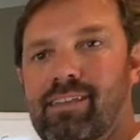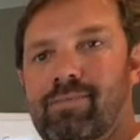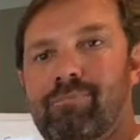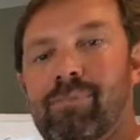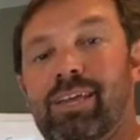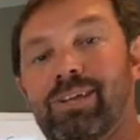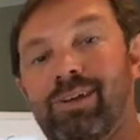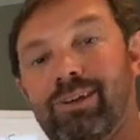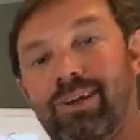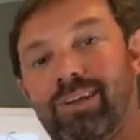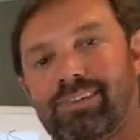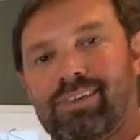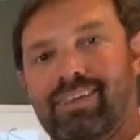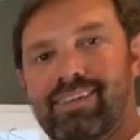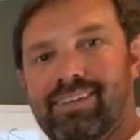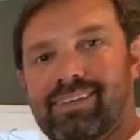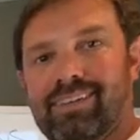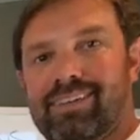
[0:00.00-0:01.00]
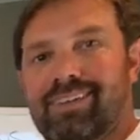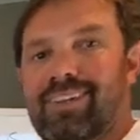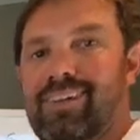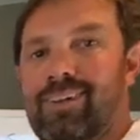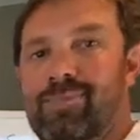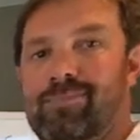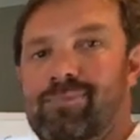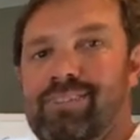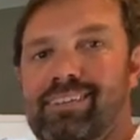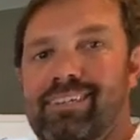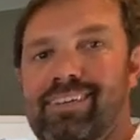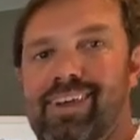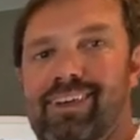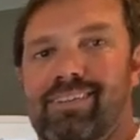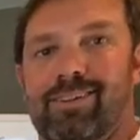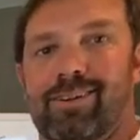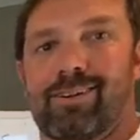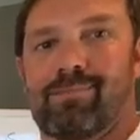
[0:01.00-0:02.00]
Make it a great day, and I hope to see you
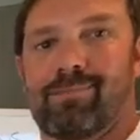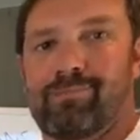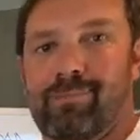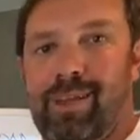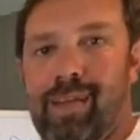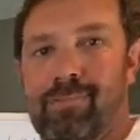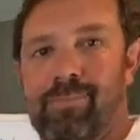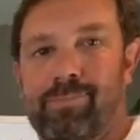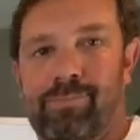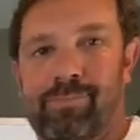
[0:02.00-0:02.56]
out there. Bye.